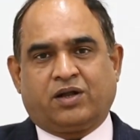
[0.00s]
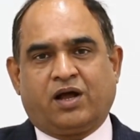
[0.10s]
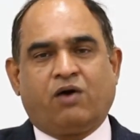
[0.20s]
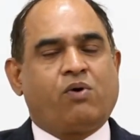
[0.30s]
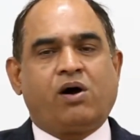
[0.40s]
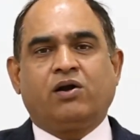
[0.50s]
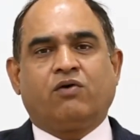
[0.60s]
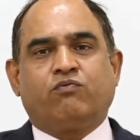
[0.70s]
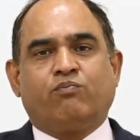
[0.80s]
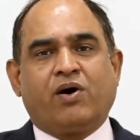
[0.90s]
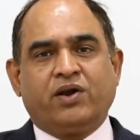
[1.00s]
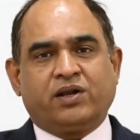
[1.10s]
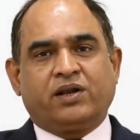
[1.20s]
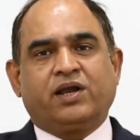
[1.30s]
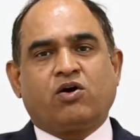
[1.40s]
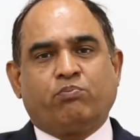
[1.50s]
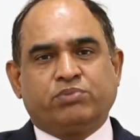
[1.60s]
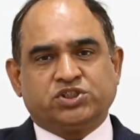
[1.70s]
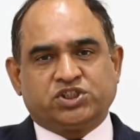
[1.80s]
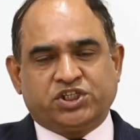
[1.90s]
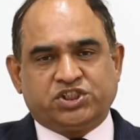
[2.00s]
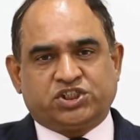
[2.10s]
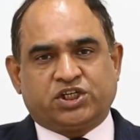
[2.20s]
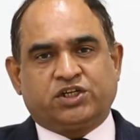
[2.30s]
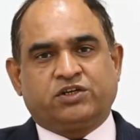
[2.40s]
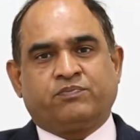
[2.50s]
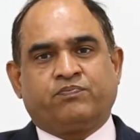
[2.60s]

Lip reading: award of monetary compensation.